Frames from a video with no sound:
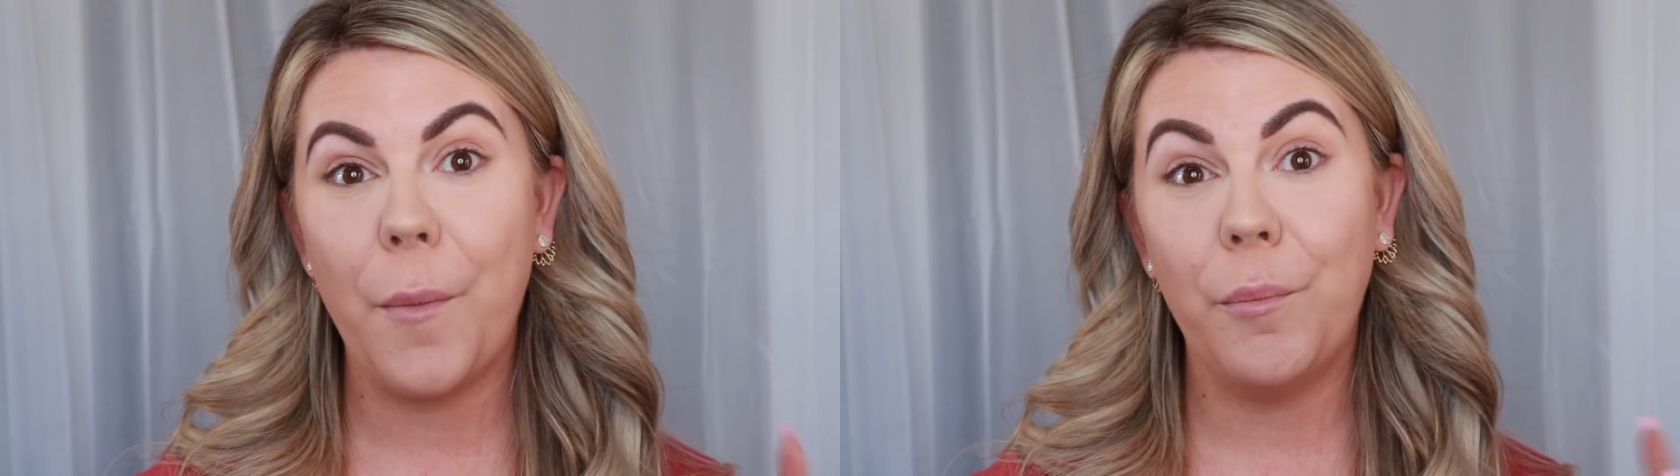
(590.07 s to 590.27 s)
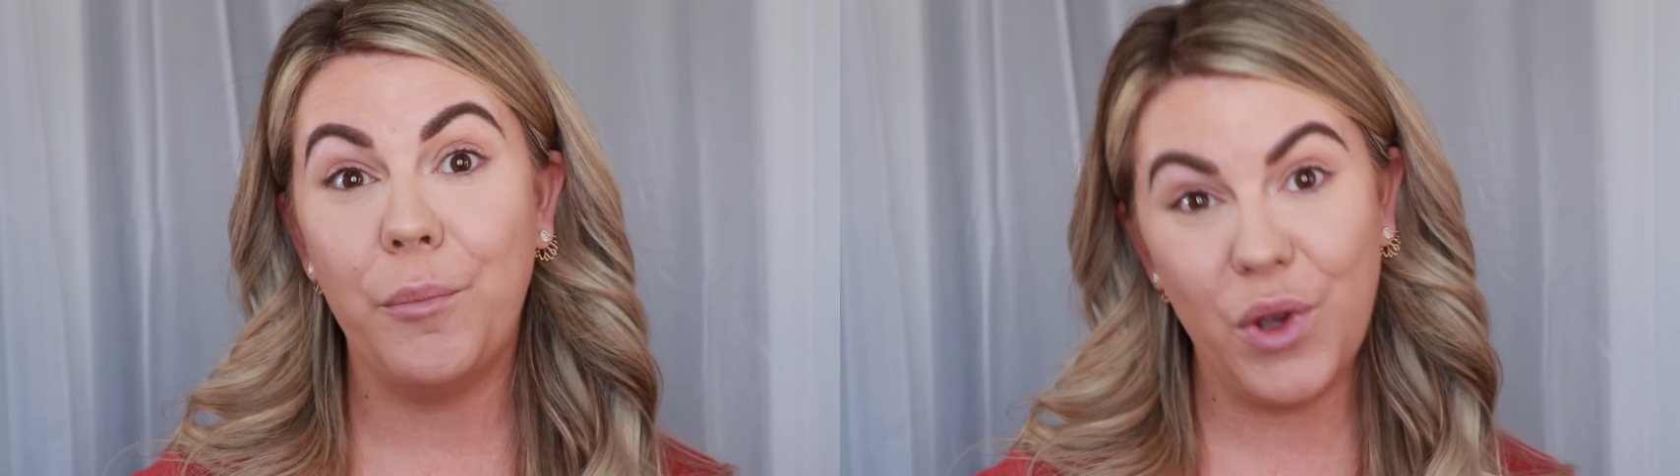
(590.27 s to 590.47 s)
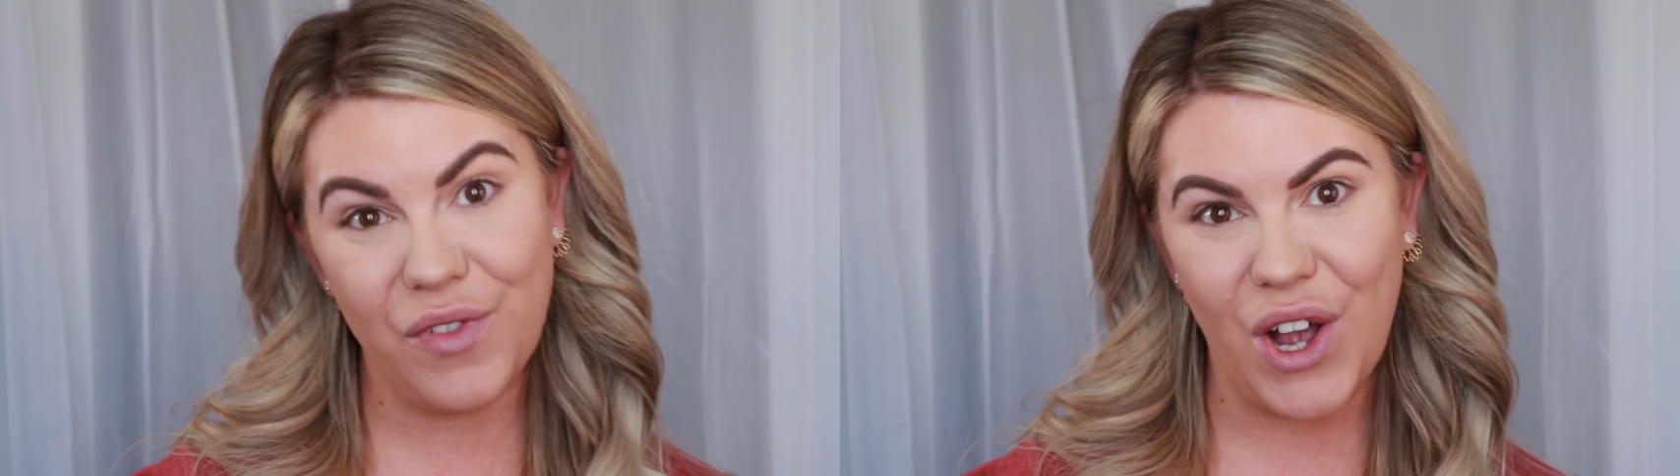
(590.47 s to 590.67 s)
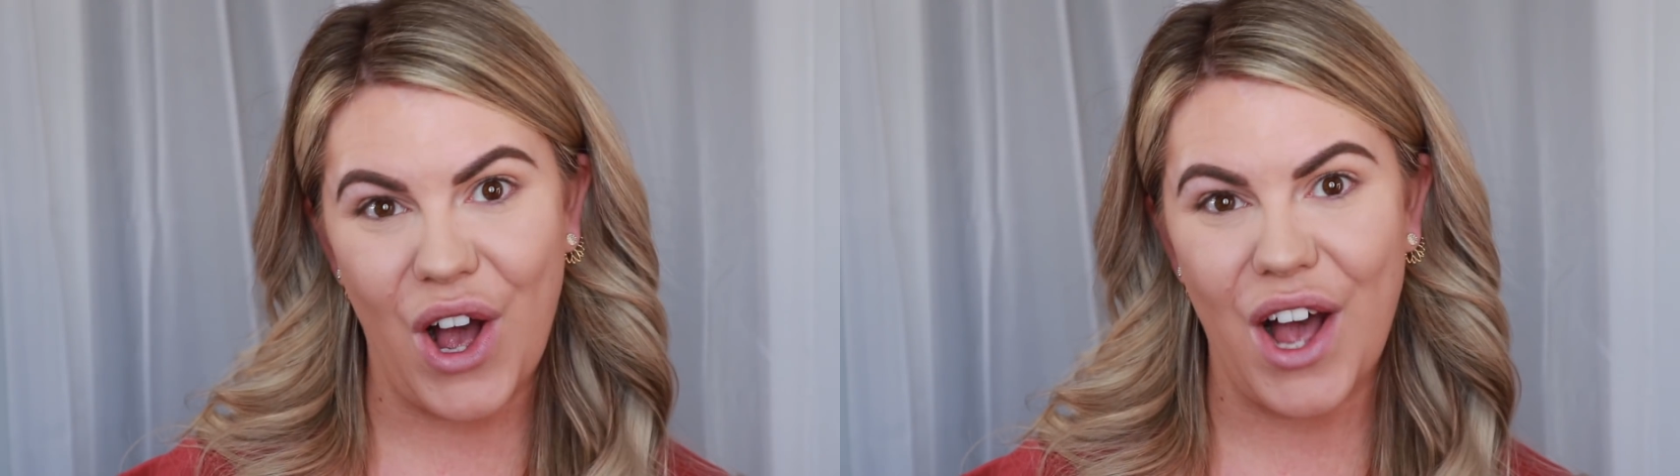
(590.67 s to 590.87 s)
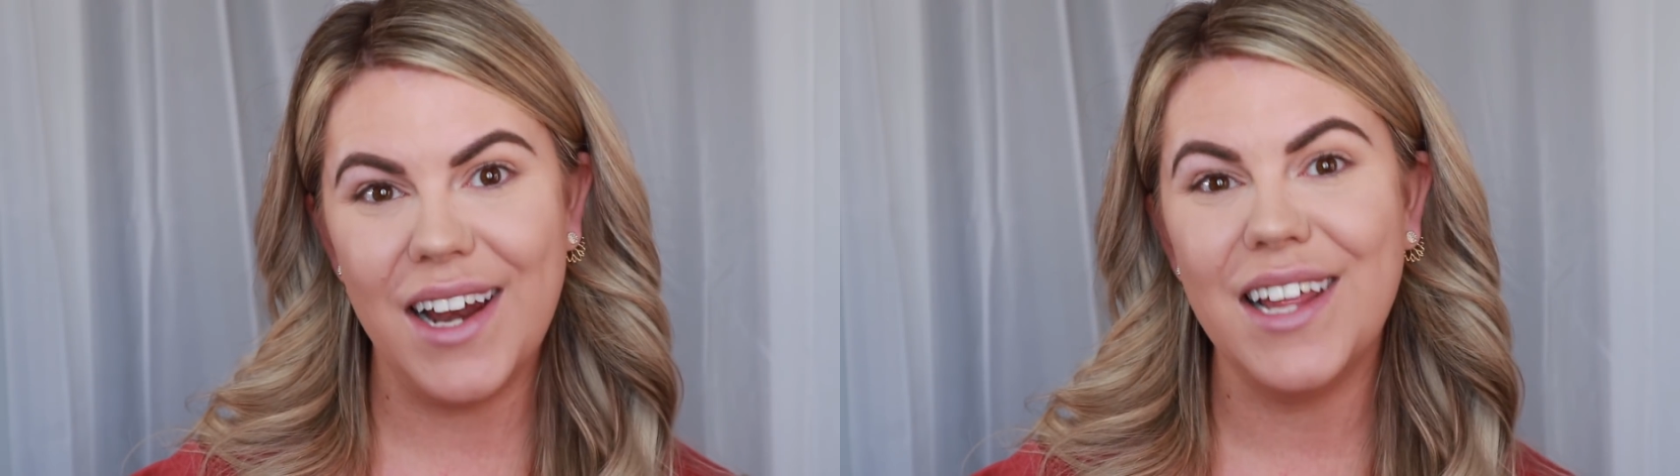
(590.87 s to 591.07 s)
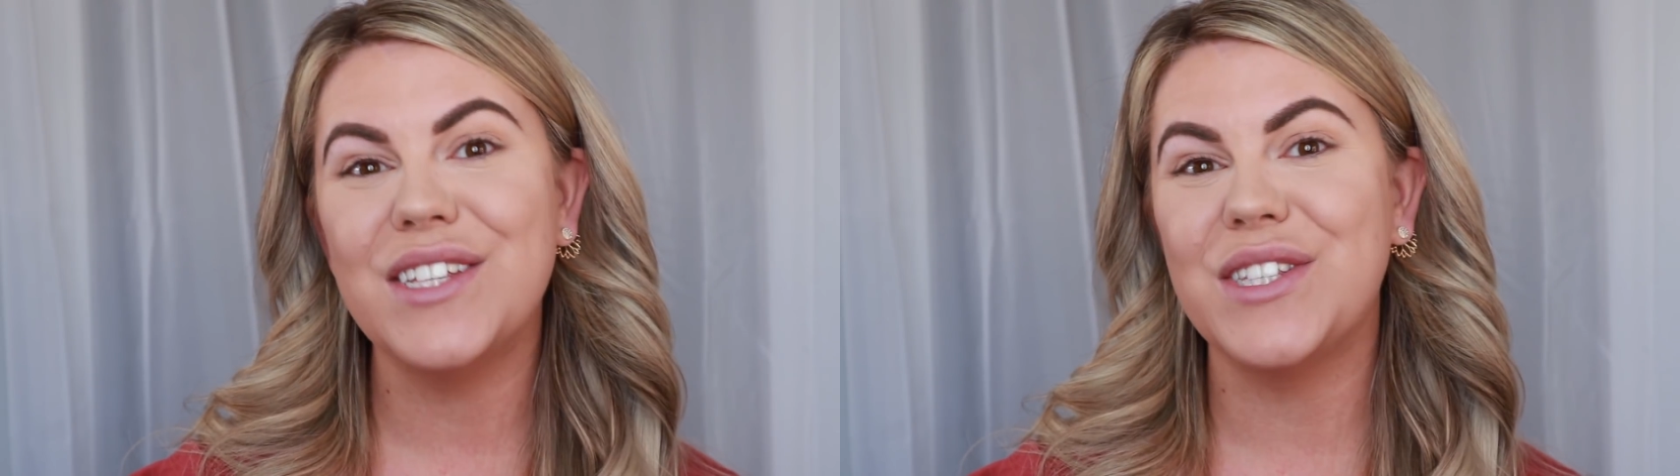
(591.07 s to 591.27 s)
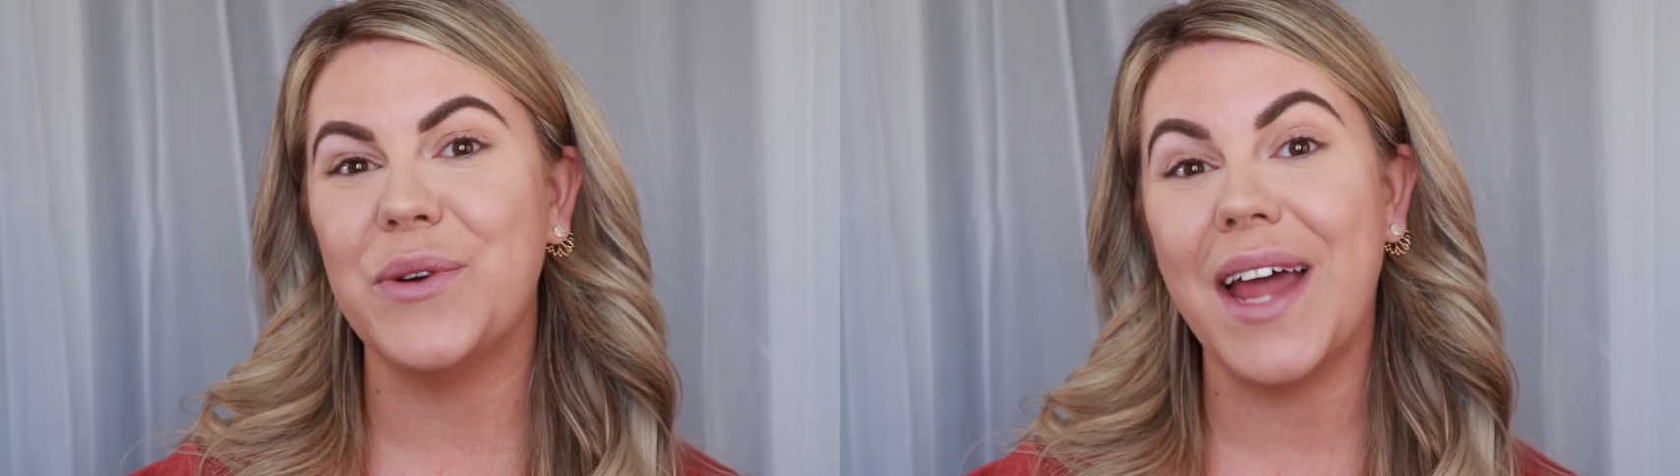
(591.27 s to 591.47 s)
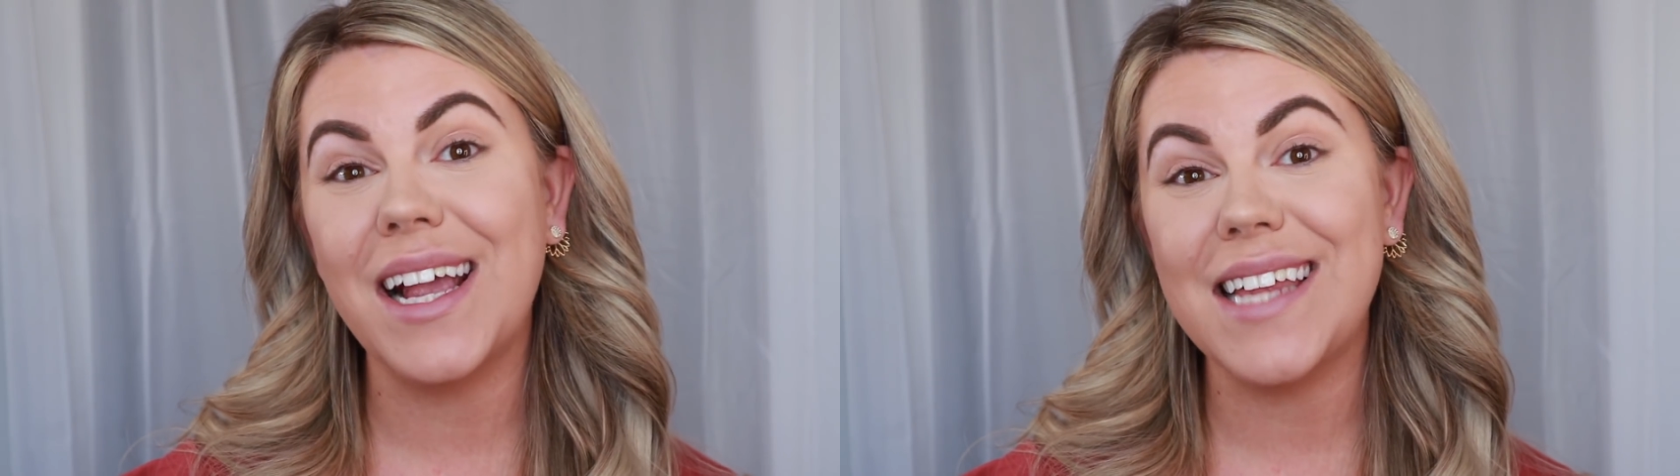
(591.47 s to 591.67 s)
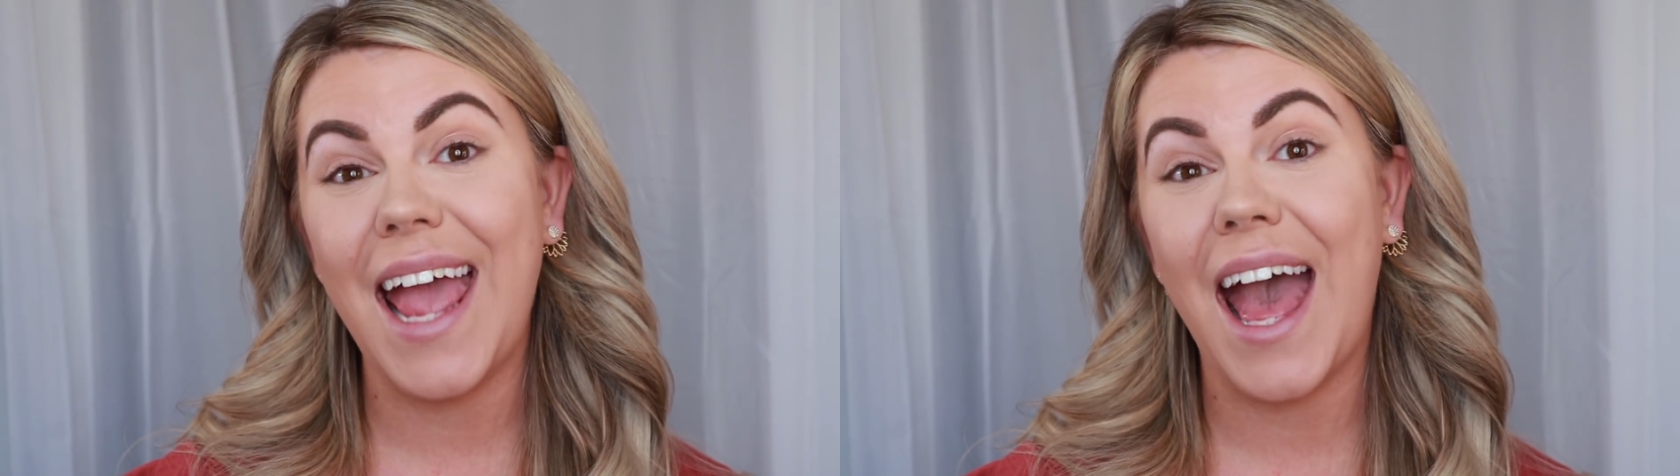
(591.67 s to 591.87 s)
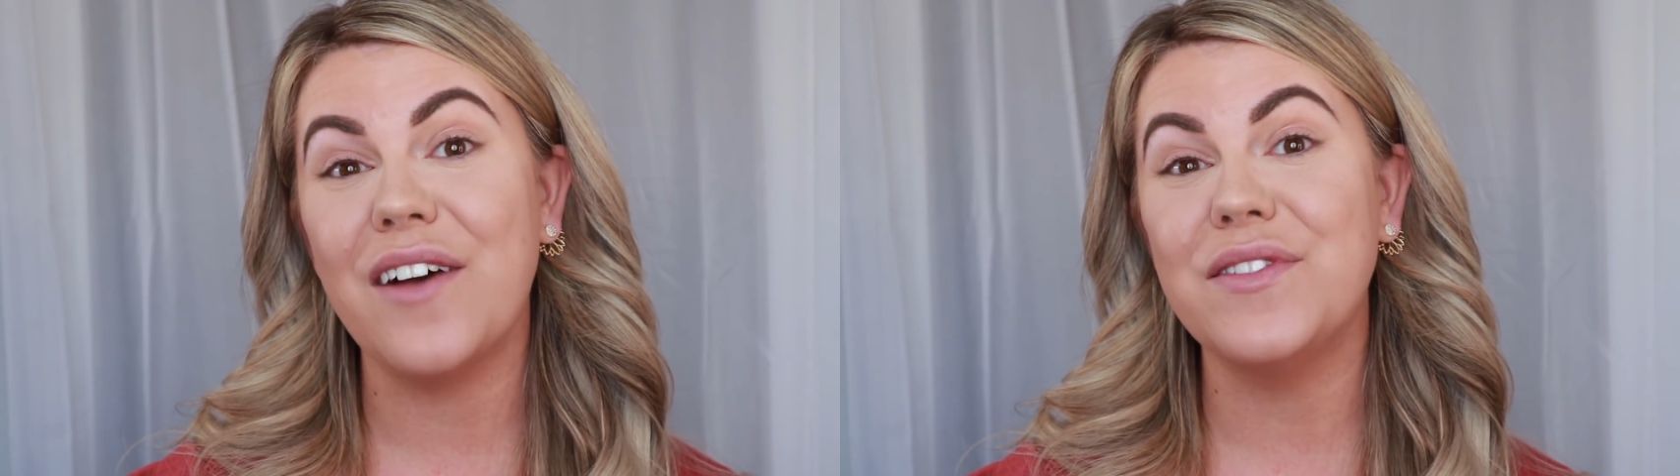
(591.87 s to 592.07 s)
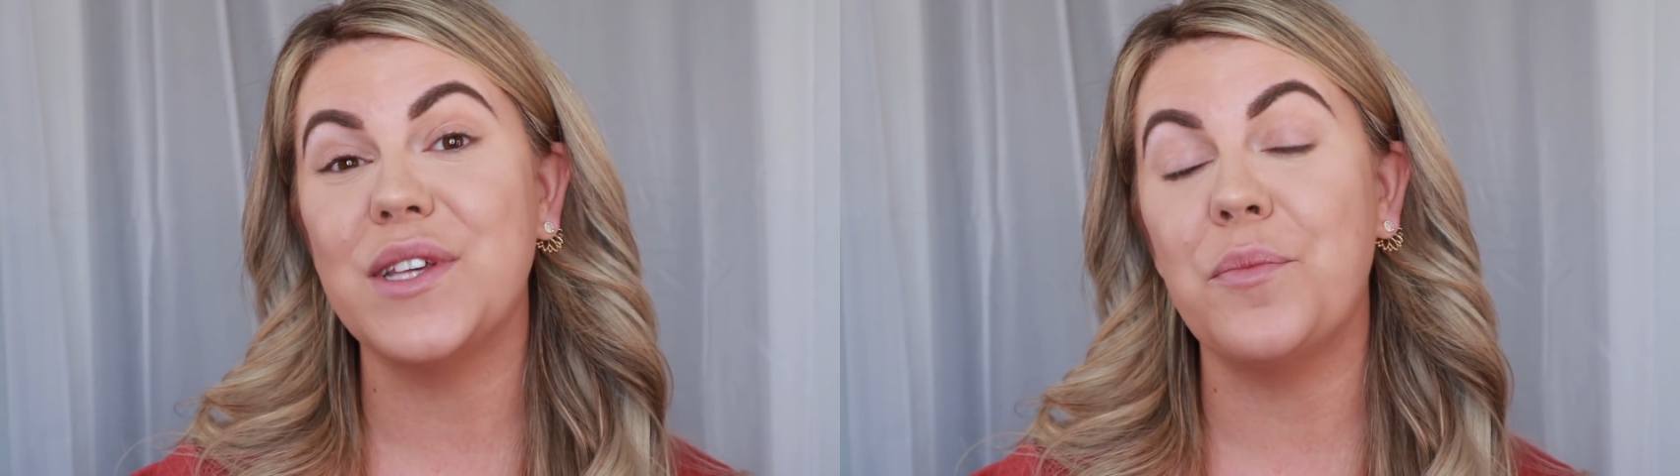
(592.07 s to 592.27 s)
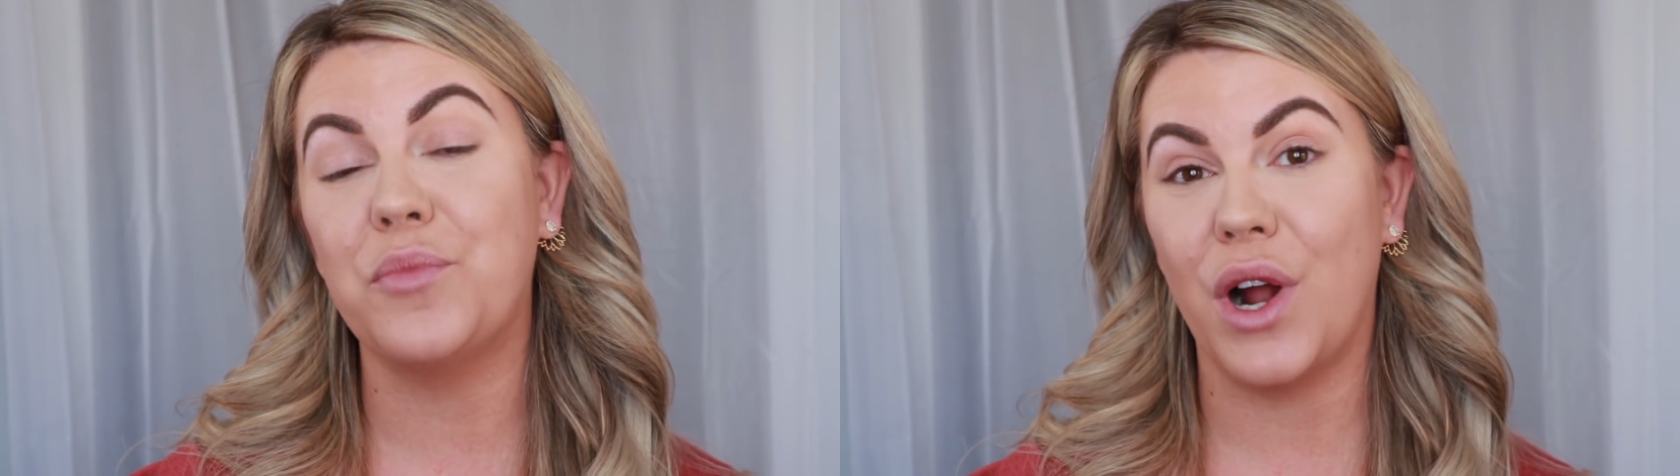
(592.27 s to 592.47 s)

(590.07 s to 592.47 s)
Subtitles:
Moving on, so next I have some